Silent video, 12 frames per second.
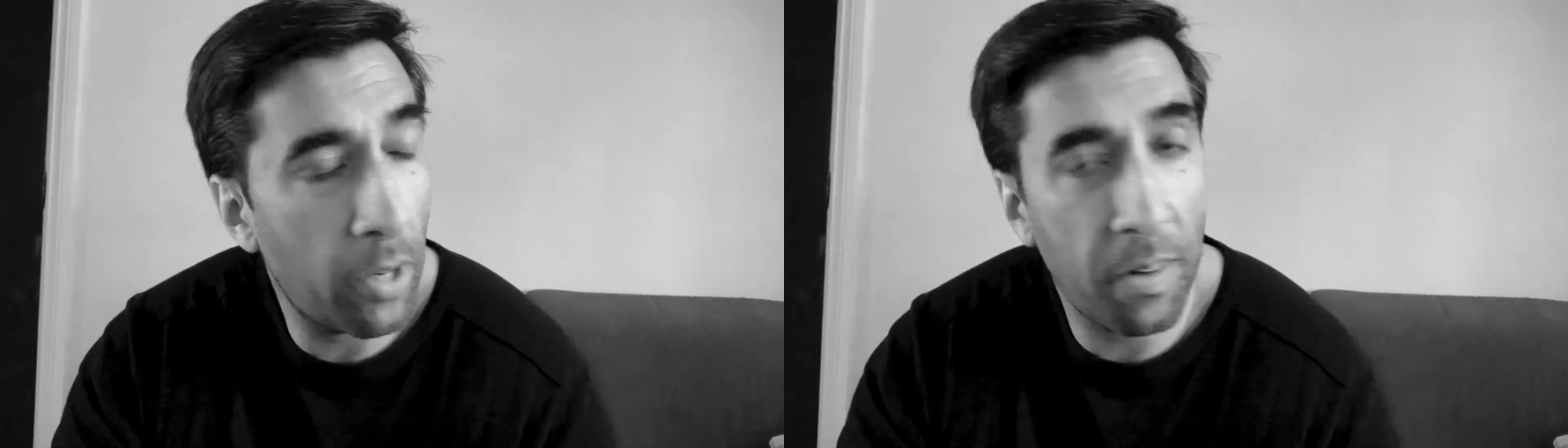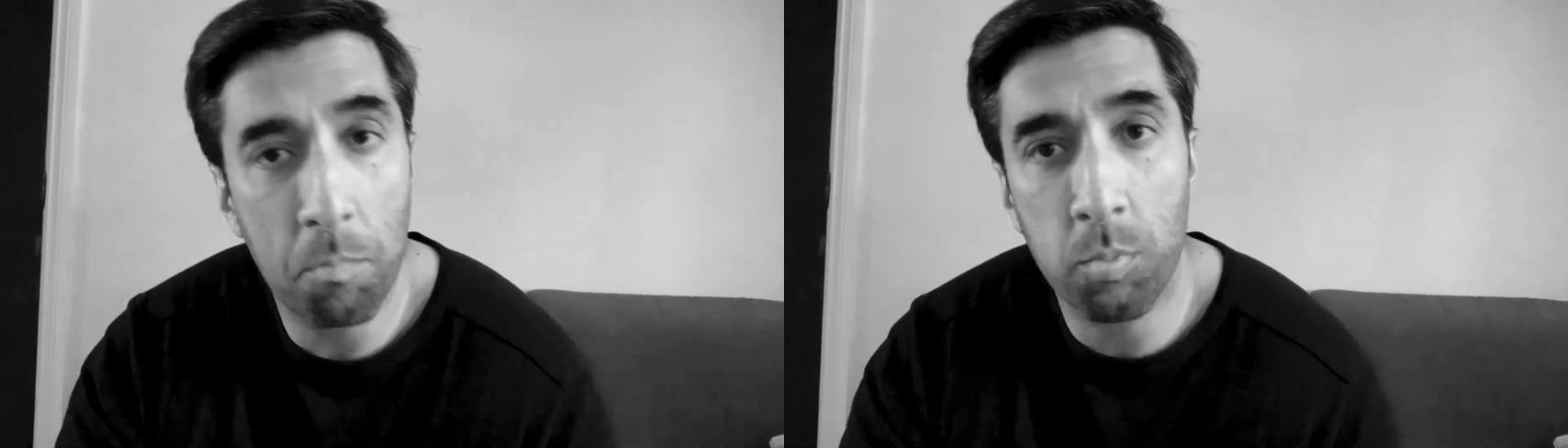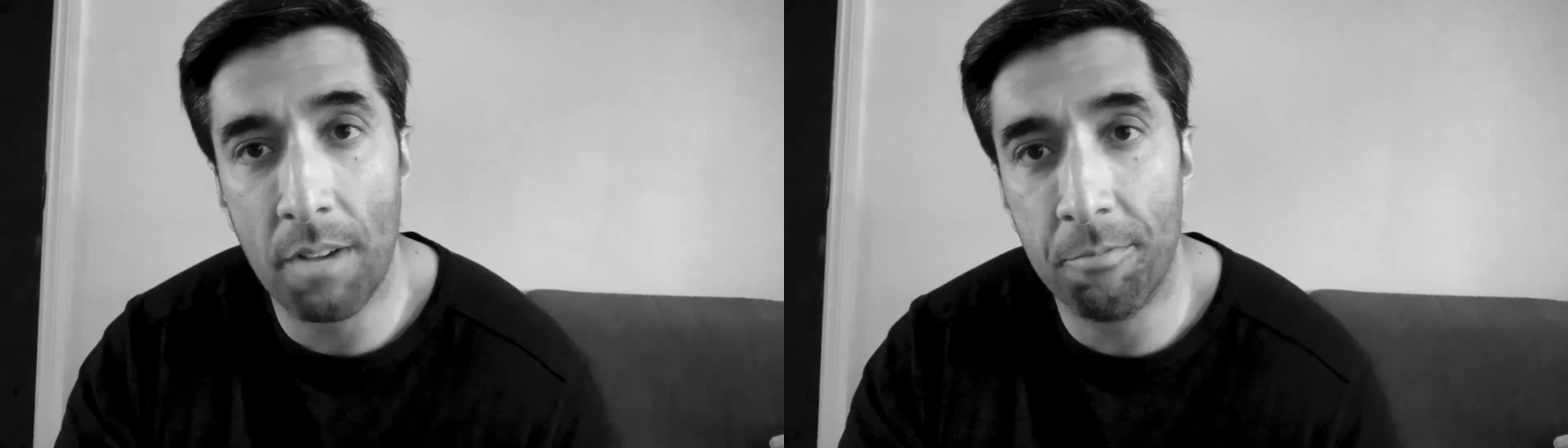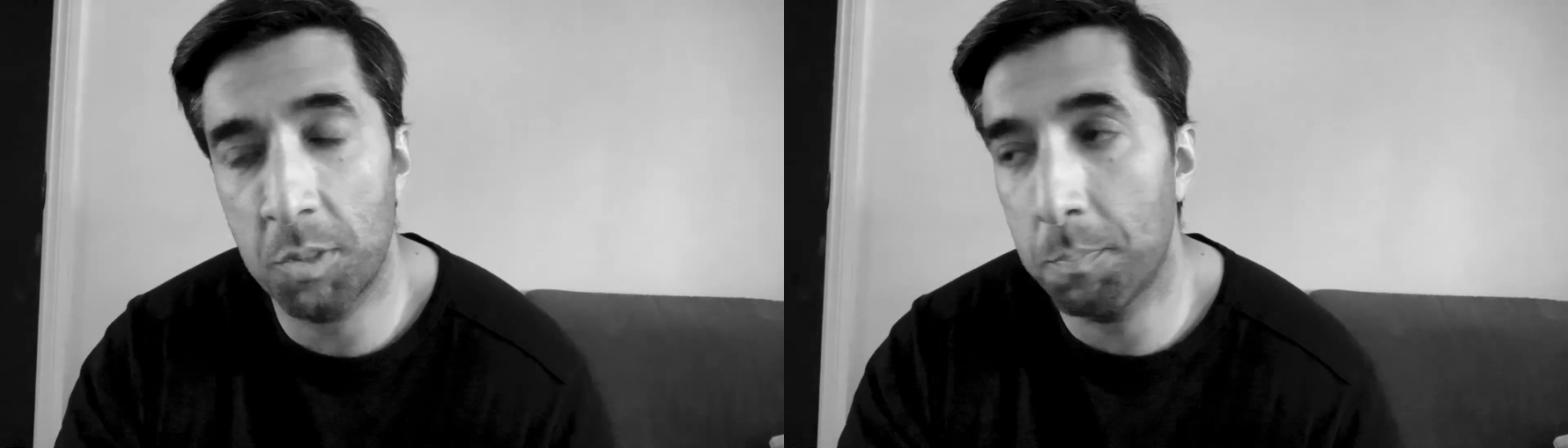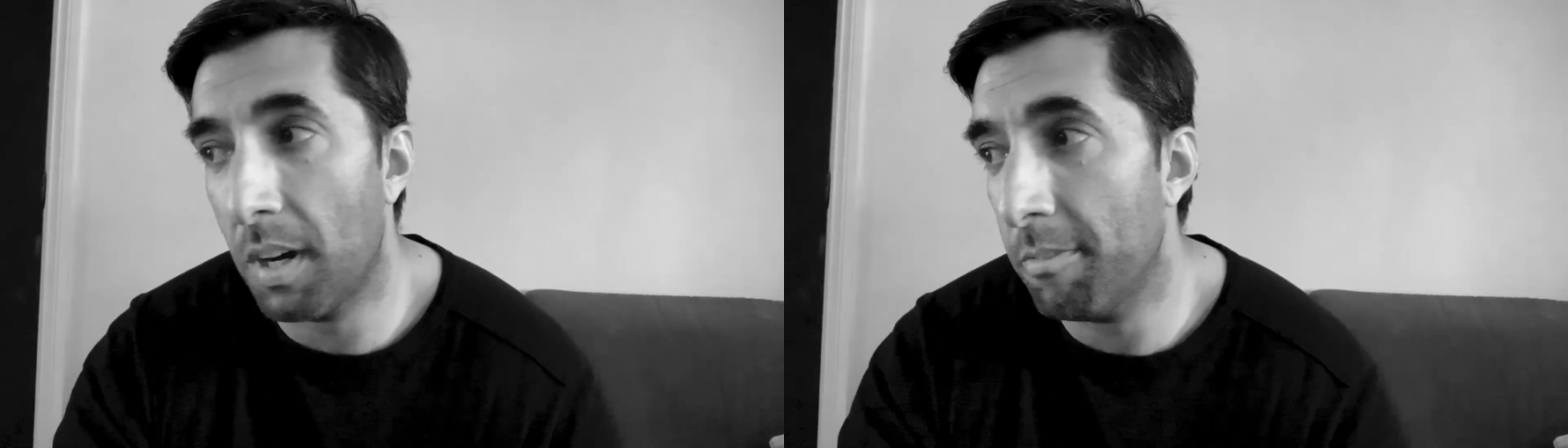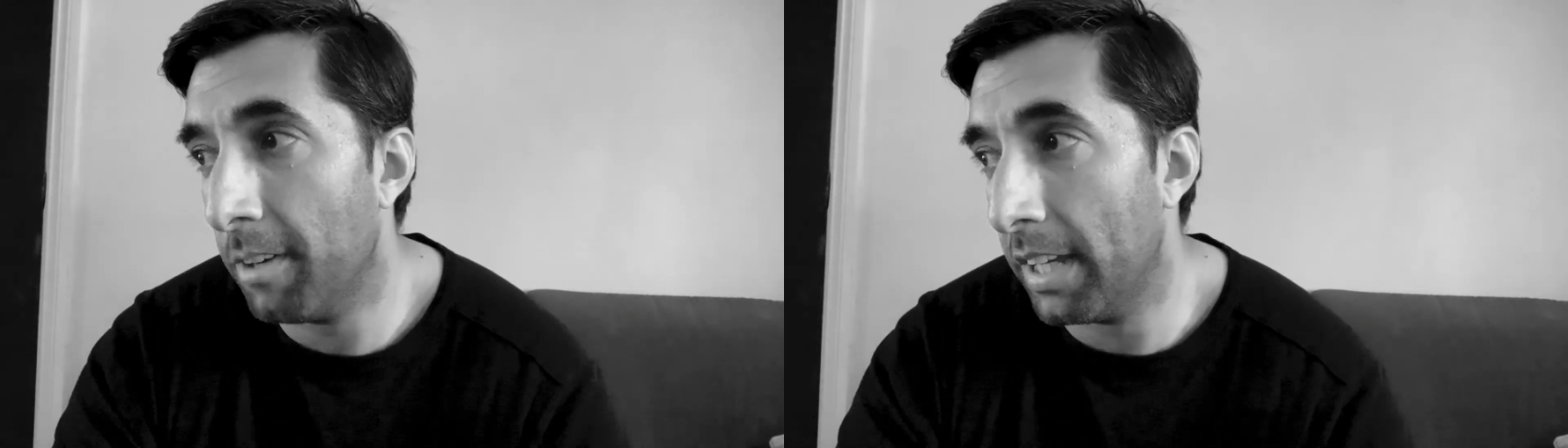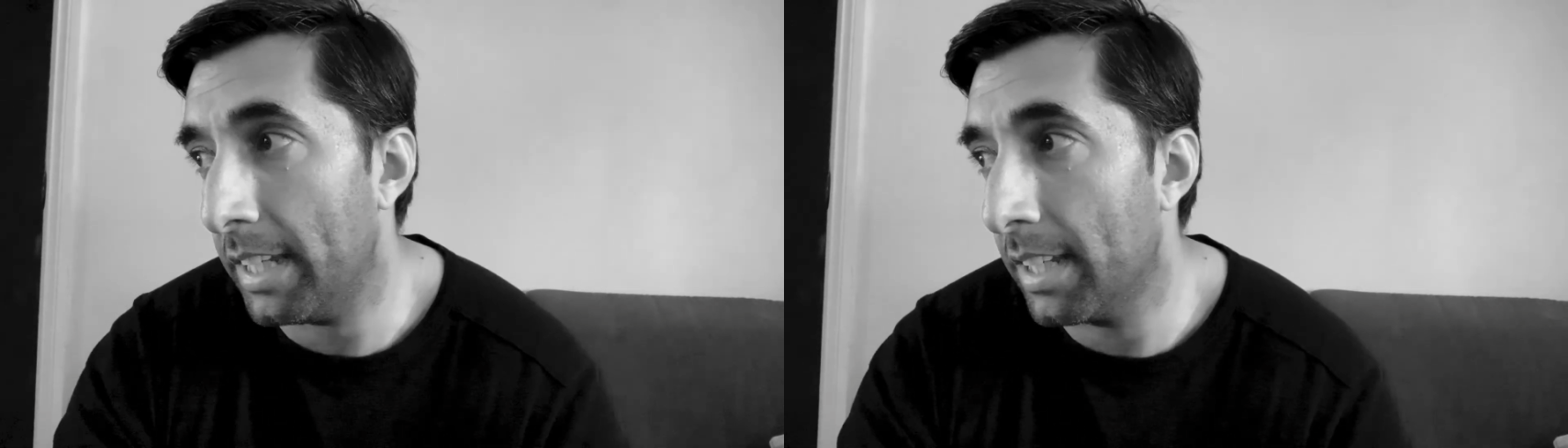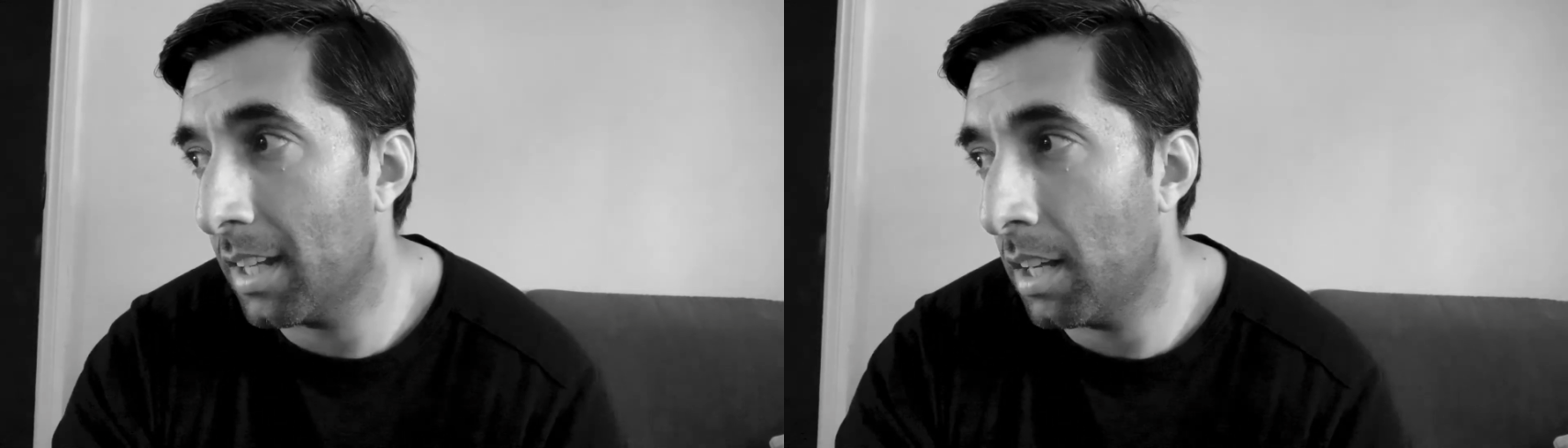breakfast buffet.